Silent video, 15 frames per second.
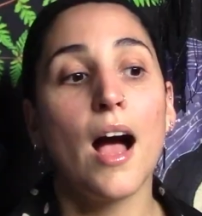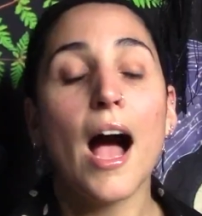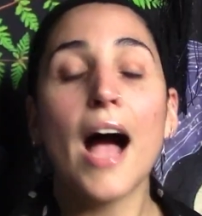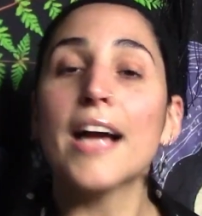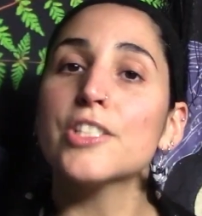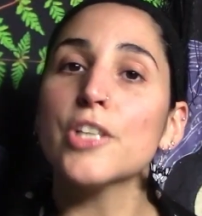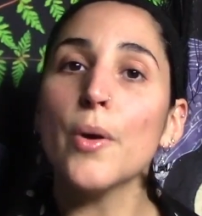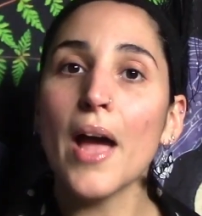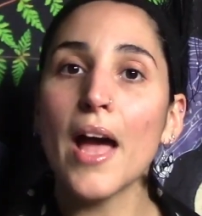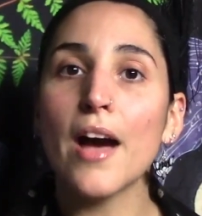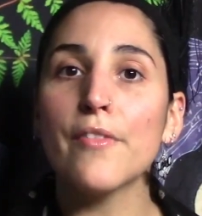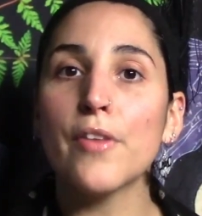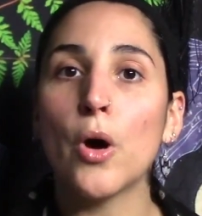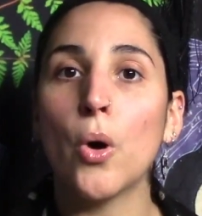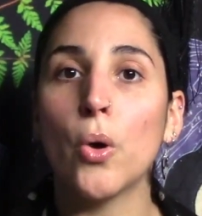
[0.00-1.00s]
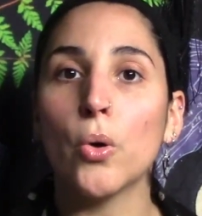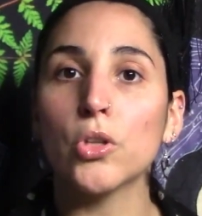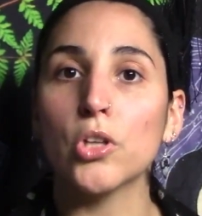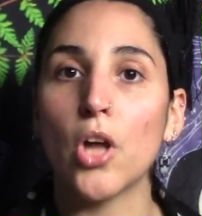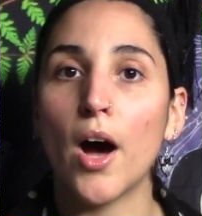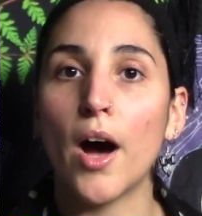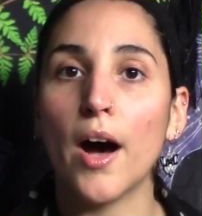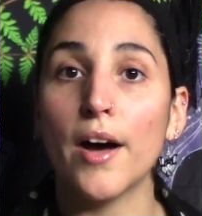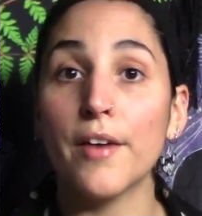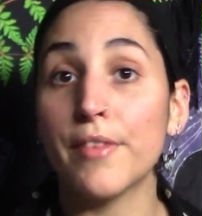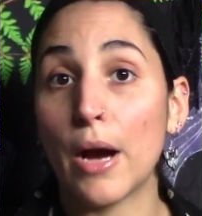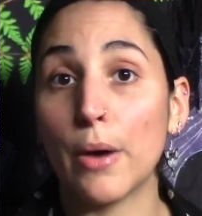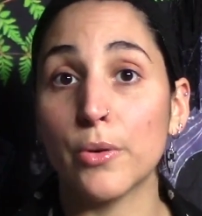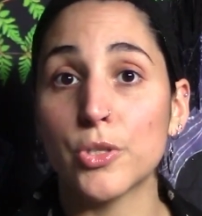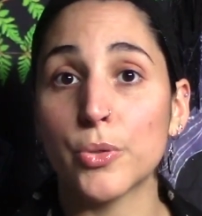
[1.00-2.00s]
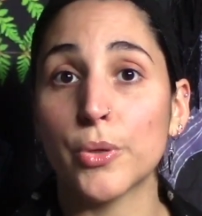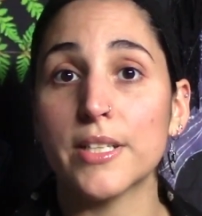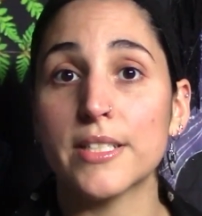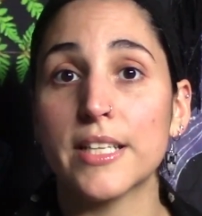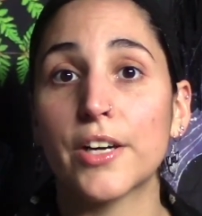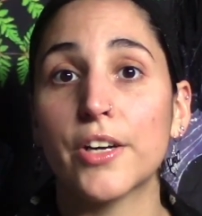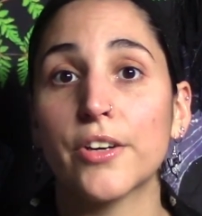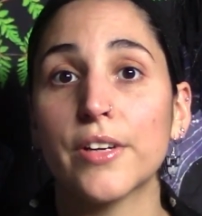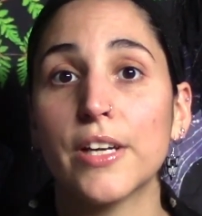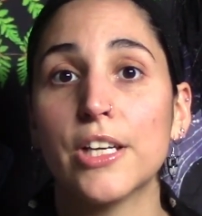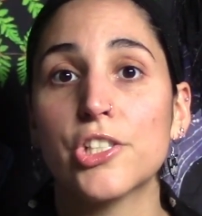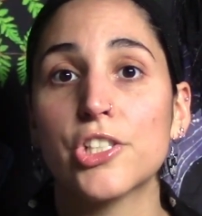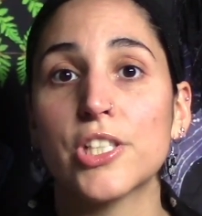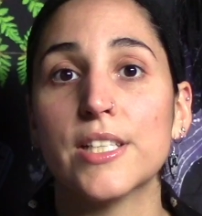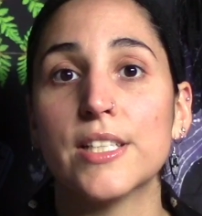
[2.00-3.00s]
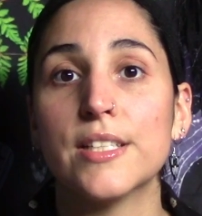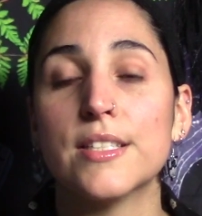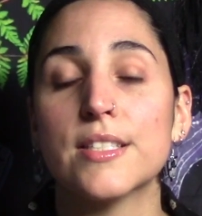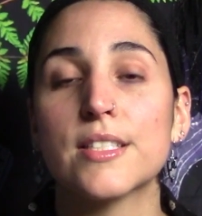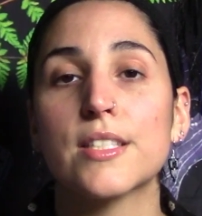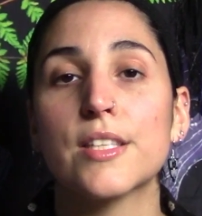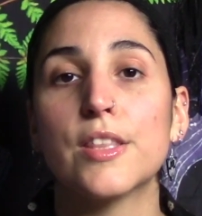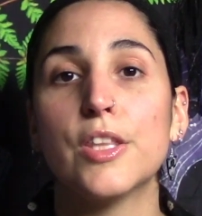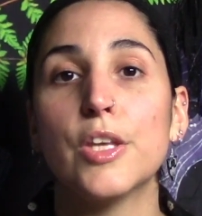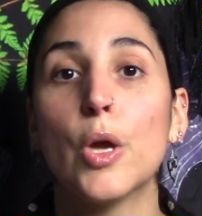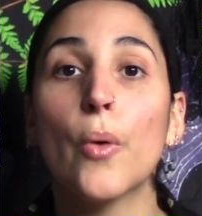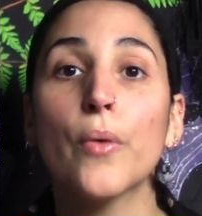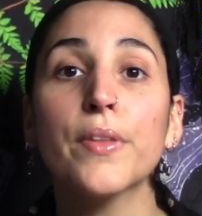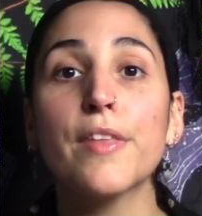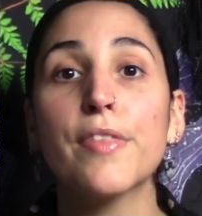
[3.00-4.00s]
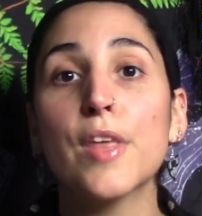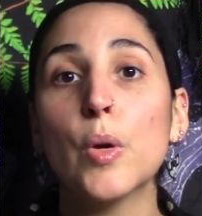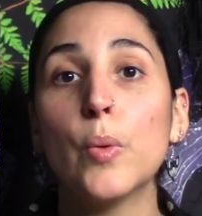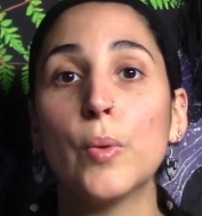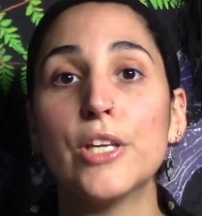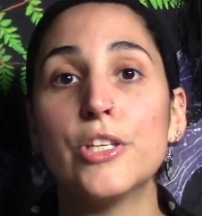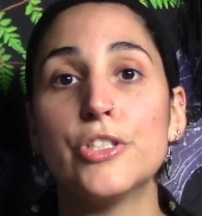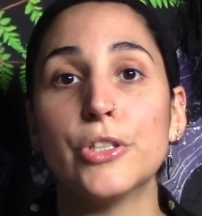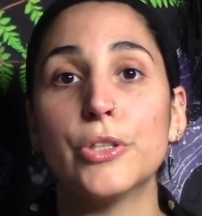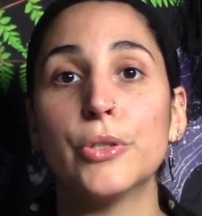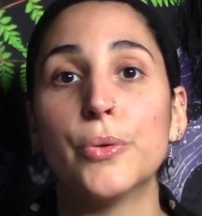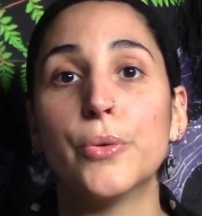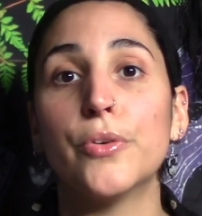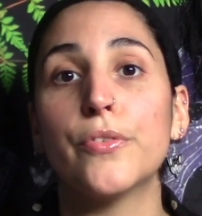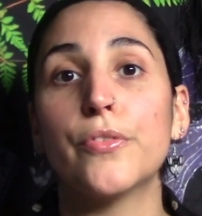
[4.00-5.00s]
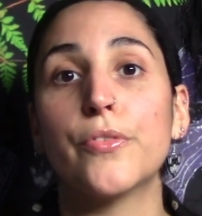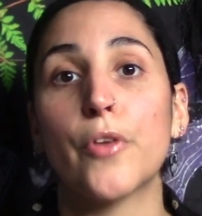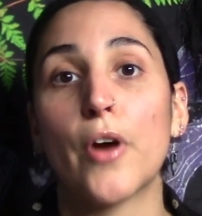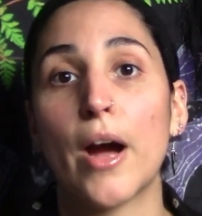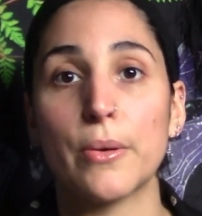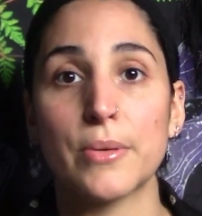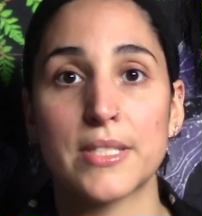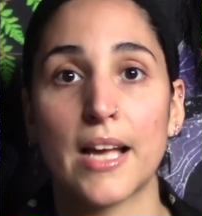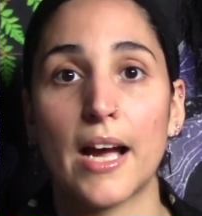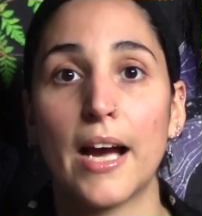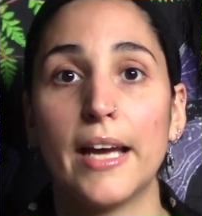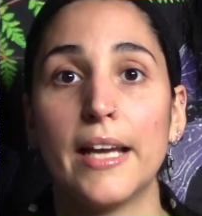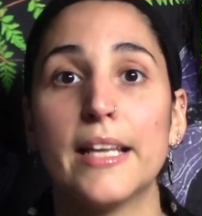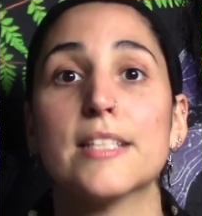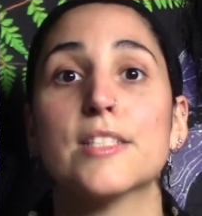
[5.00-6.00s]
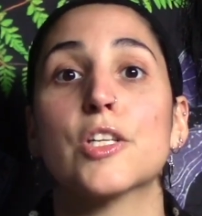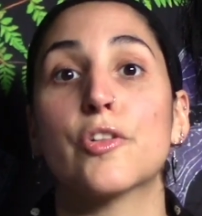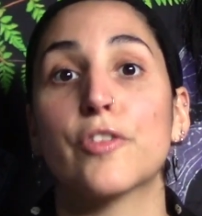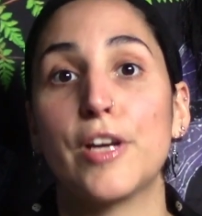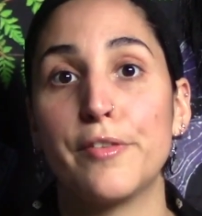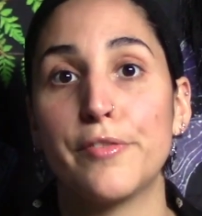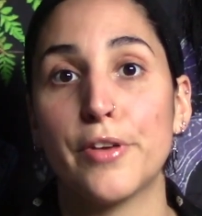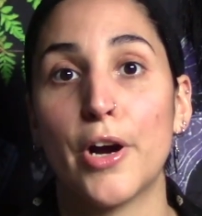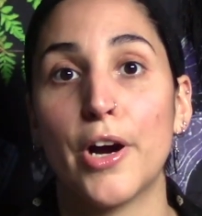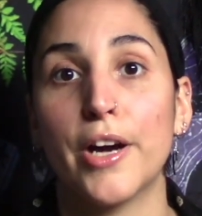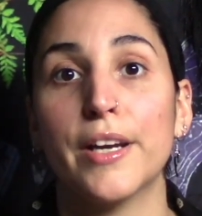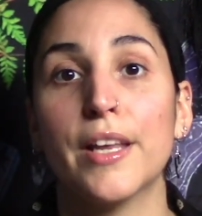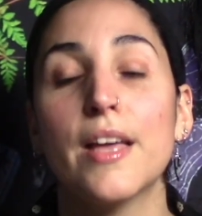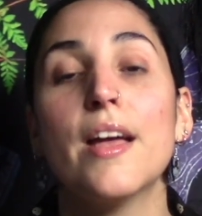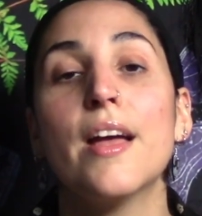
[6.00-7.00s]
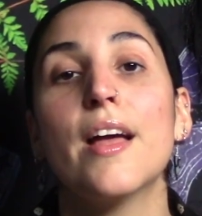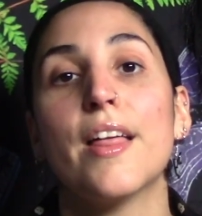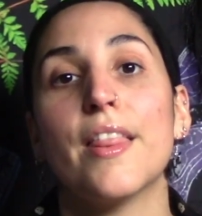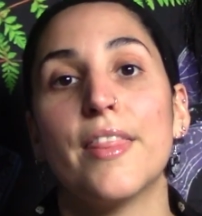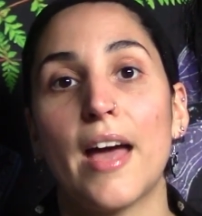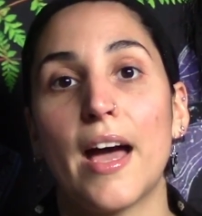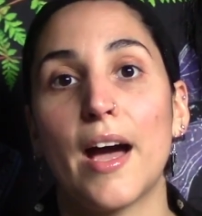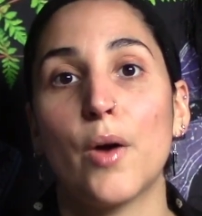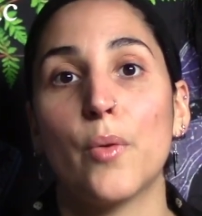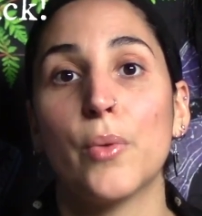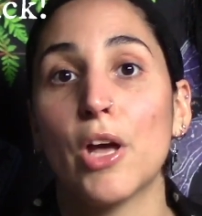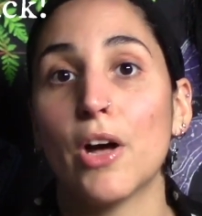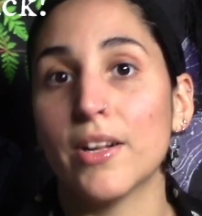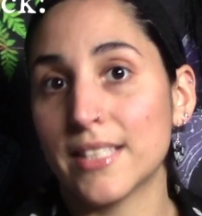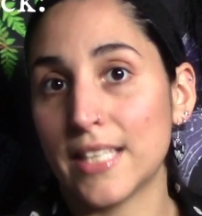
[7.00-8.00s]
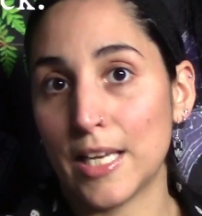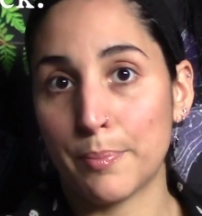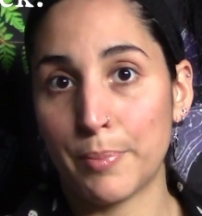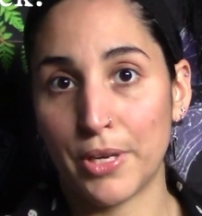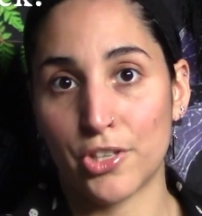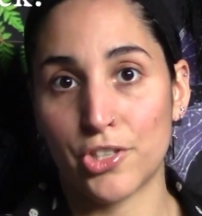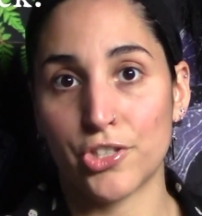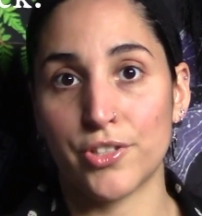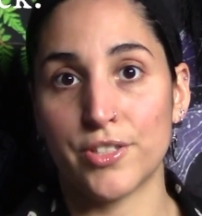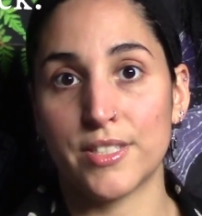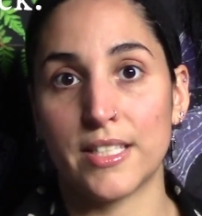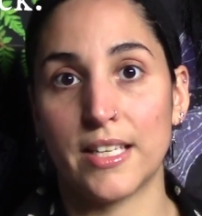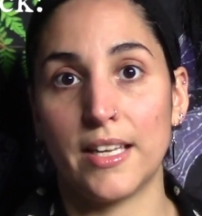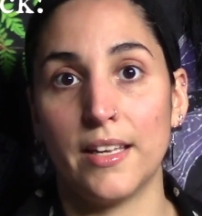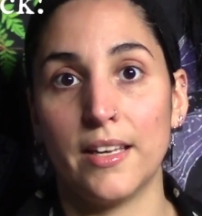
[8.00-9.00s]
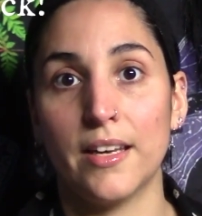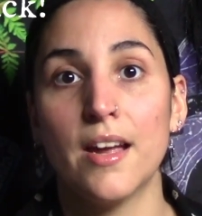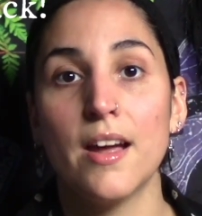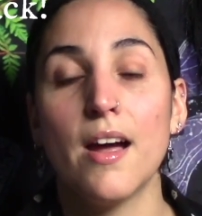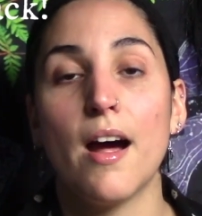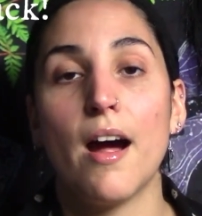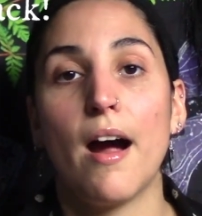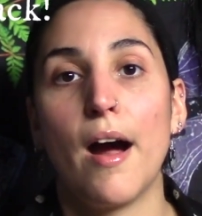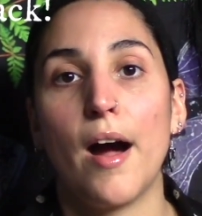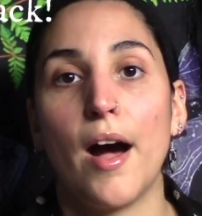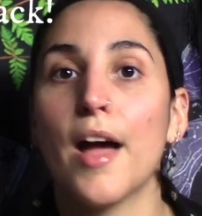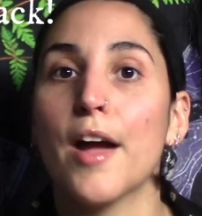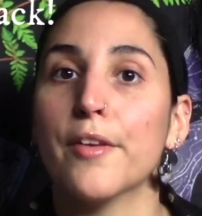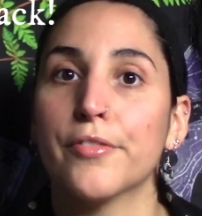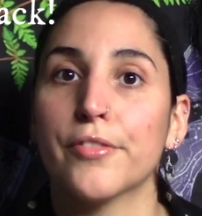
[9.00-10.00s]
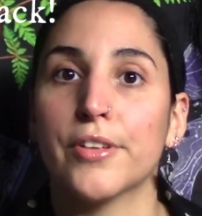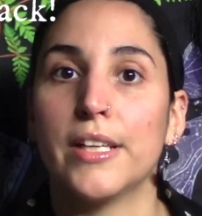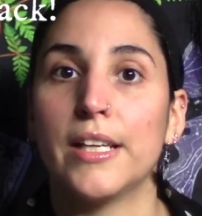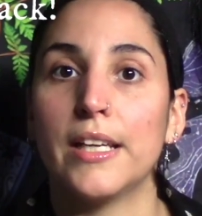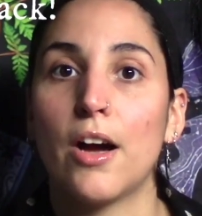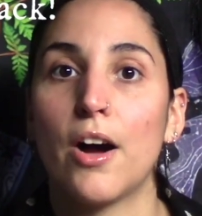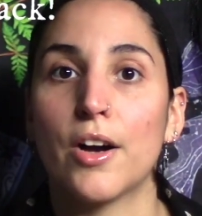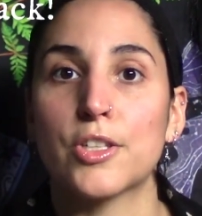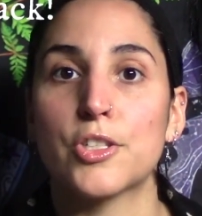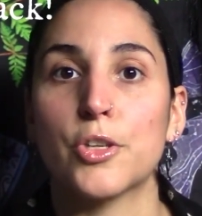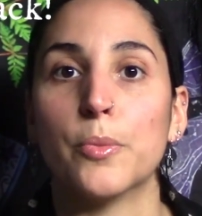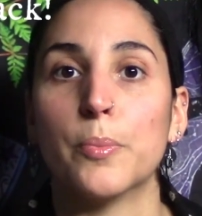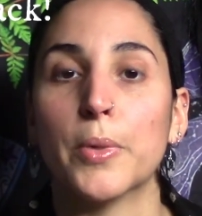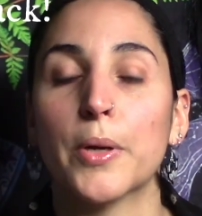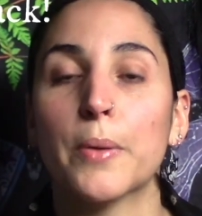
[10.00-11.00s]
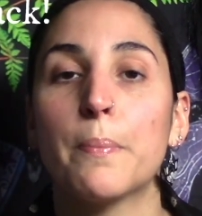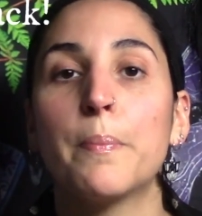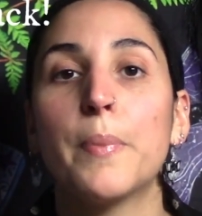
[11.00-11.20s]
I don't have a whole lot of outdoor decorations. The only thing we do for outside is a graveyard that we all take pictures in every October.